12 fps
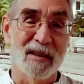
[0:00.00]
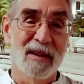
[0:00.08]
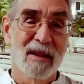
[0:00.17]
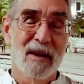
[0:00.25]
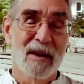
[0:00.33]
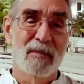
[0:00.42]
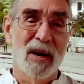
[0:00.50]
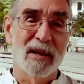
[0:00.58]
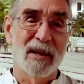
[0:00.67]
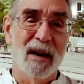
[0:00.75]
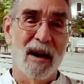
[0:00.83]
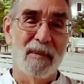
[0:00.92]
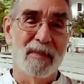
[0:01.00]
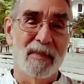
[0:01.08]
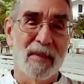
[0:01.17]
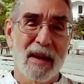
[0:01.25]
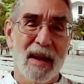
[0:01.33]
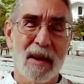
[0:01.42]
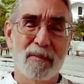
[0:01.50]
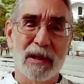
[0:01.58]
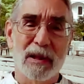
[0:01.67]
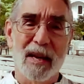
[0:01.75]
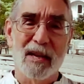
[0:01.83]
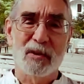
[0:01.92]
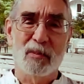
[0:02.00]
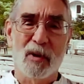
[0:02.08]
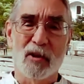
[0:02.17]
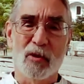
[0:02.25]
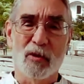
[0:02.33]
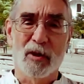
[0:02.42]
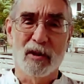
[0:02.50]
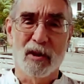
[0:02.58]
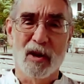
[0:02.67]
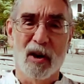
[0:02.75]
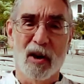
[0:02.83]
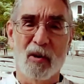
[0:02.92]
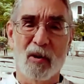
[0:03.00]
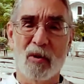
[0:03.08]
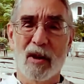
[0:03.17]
but um, a place where you can go.